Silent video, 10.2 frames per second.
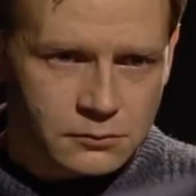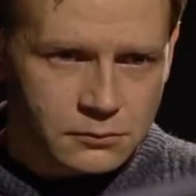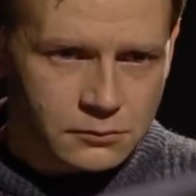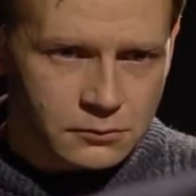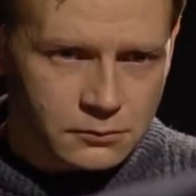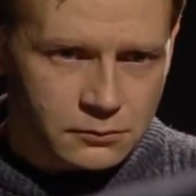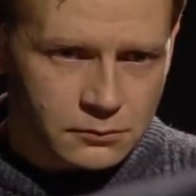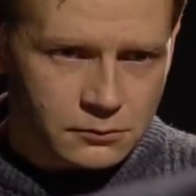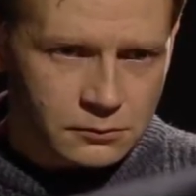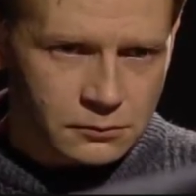
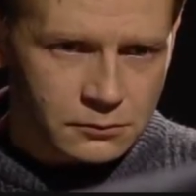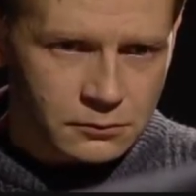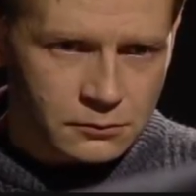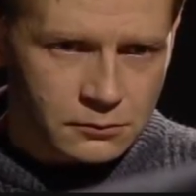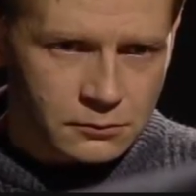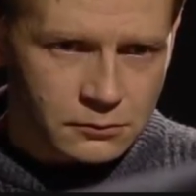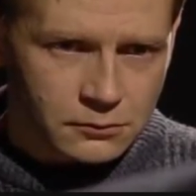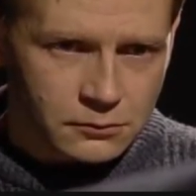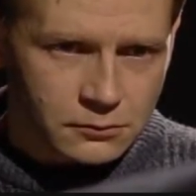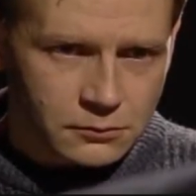
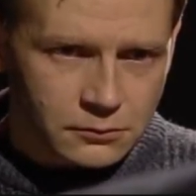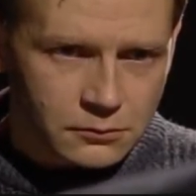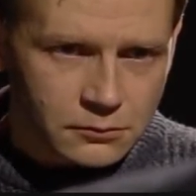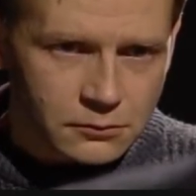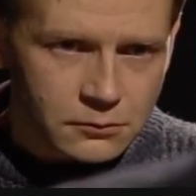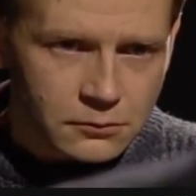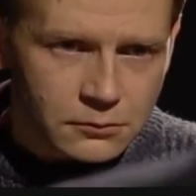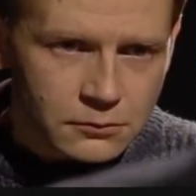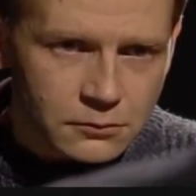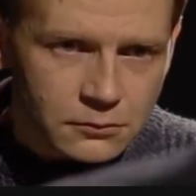
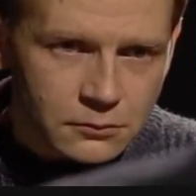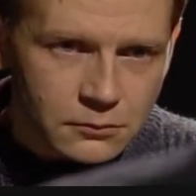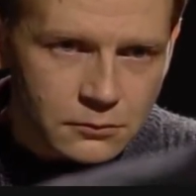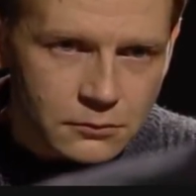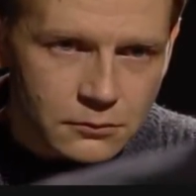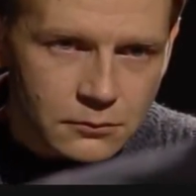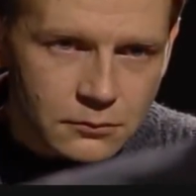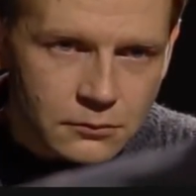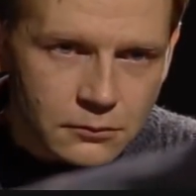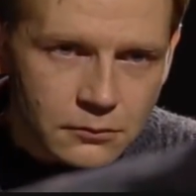
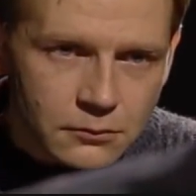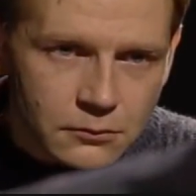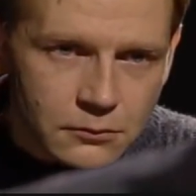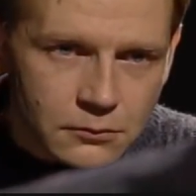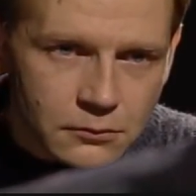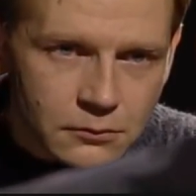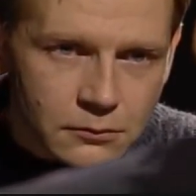(silence)